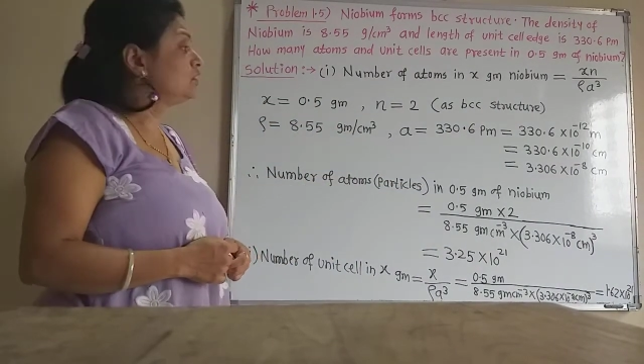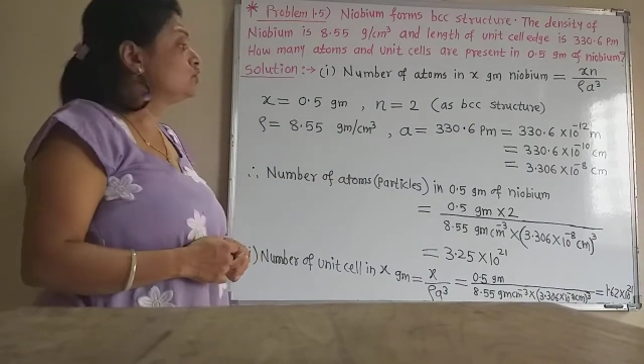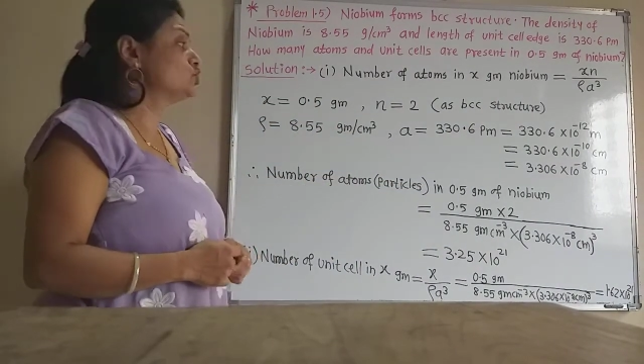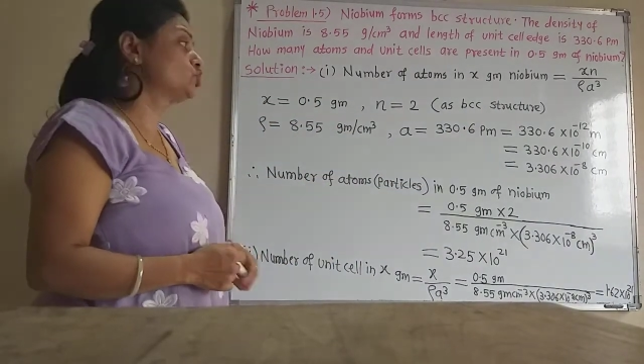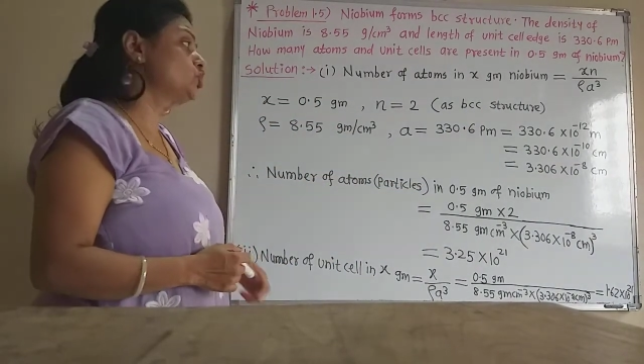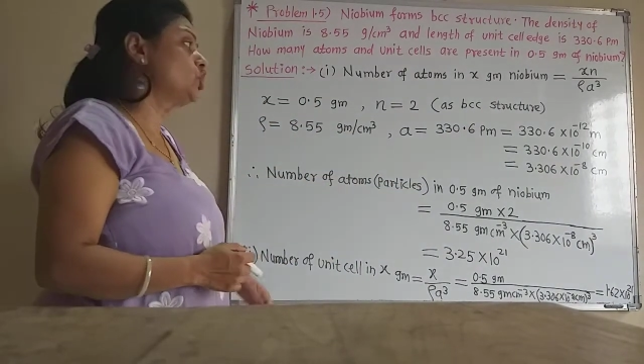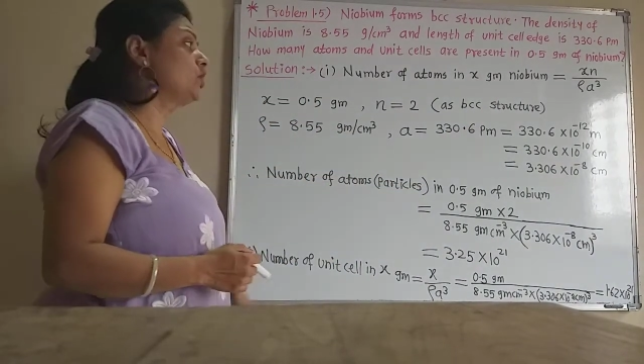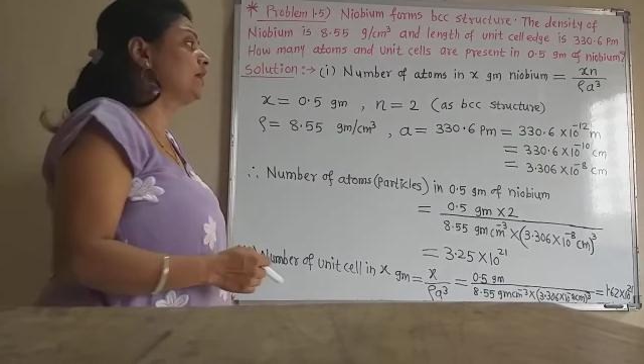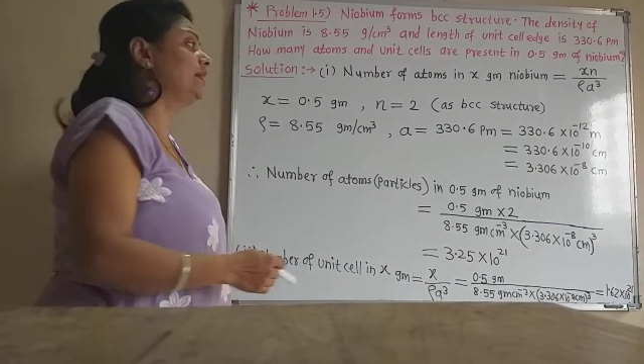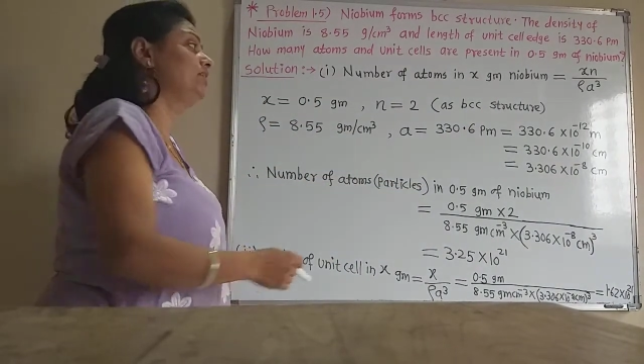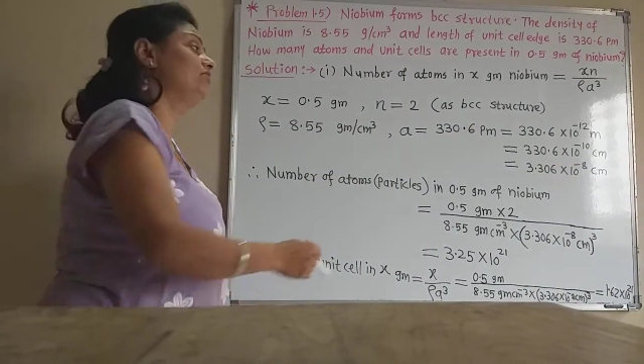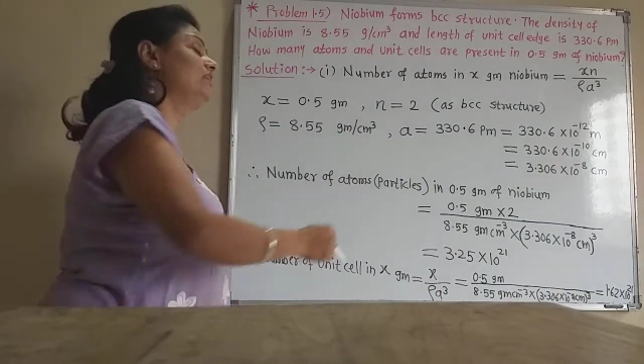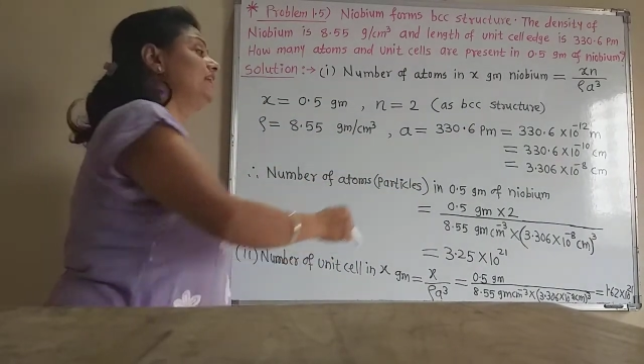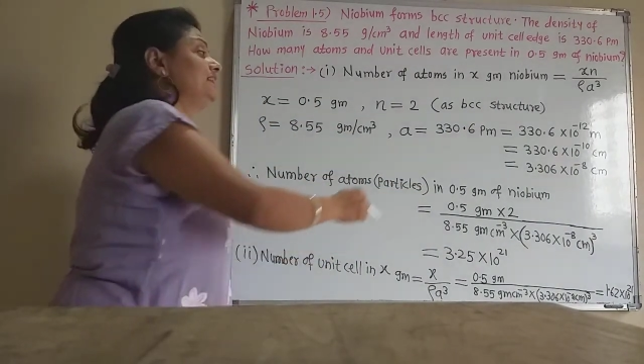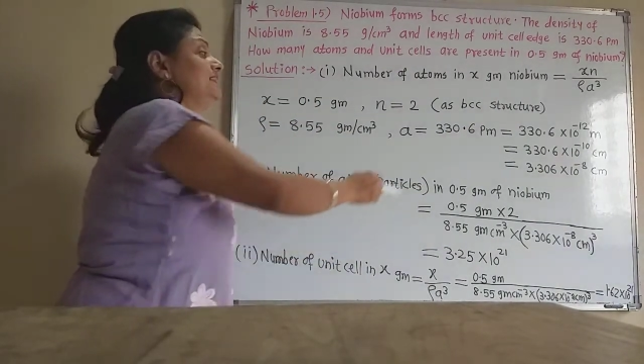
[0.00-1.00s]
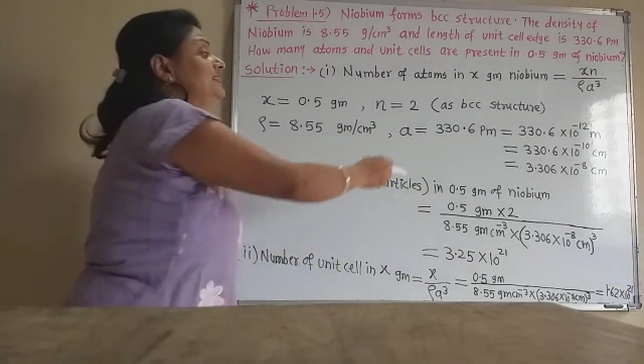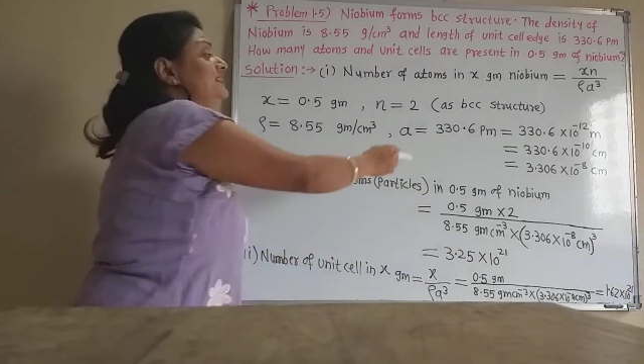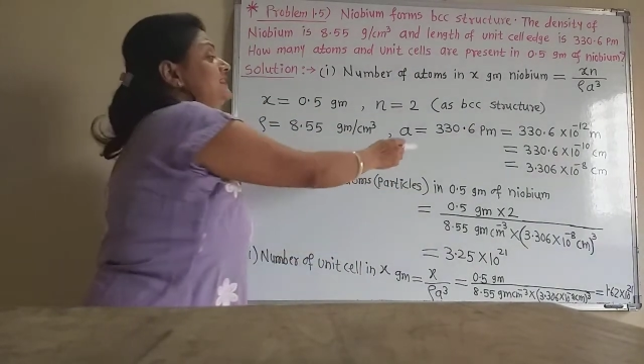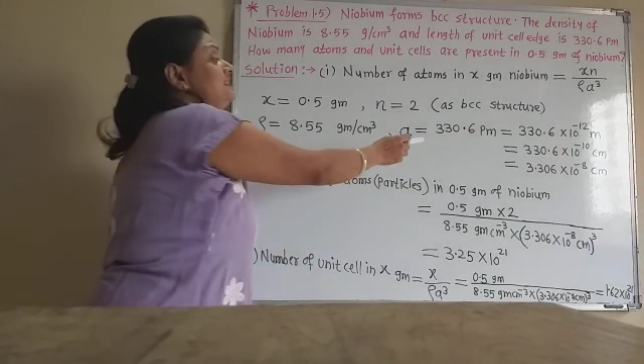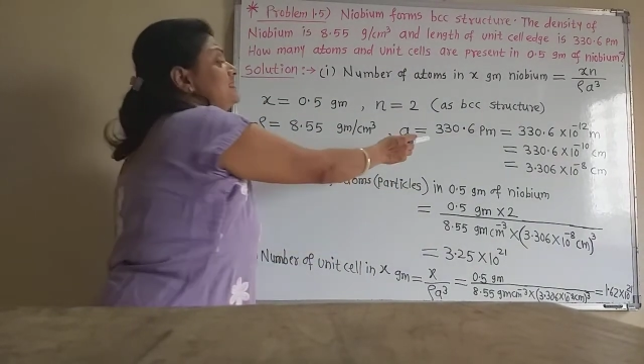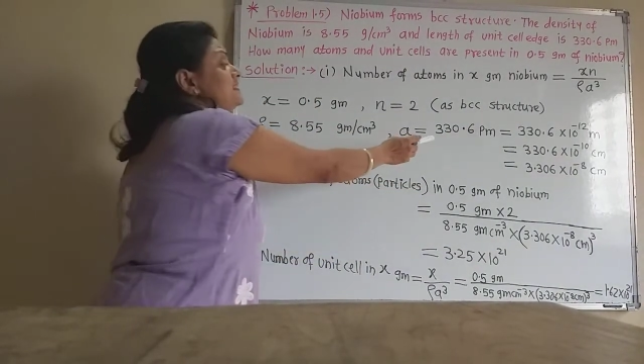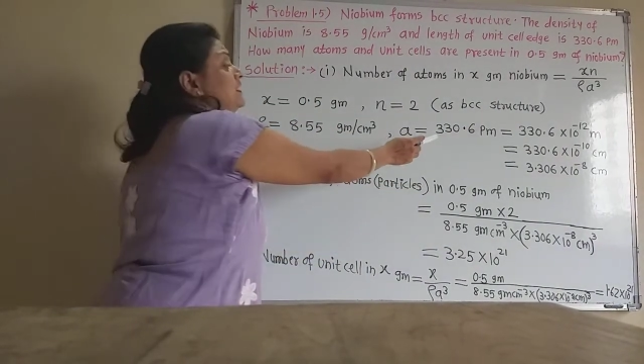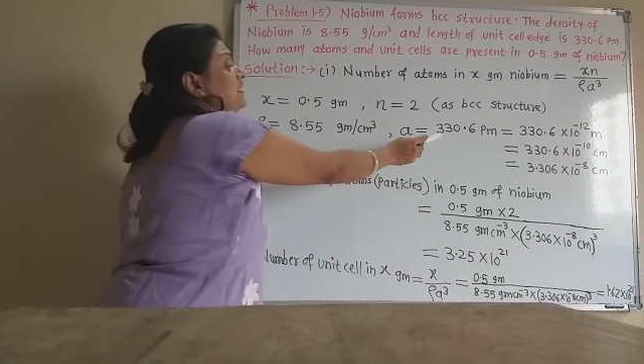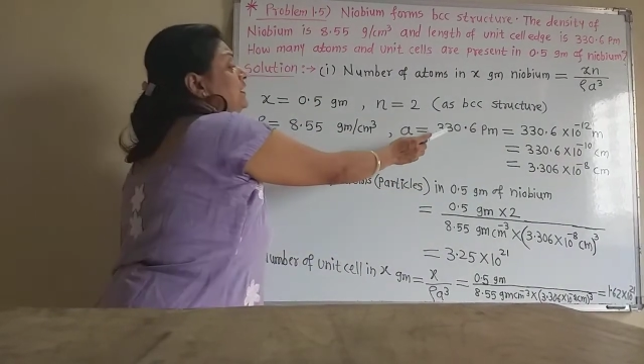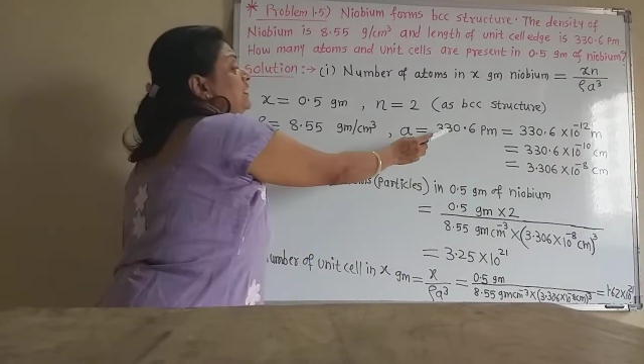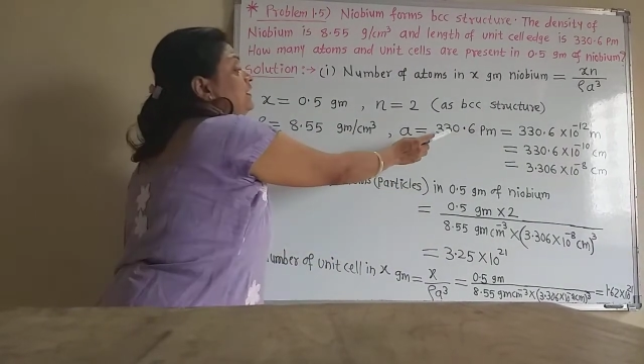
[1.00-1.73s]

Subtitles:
So convert this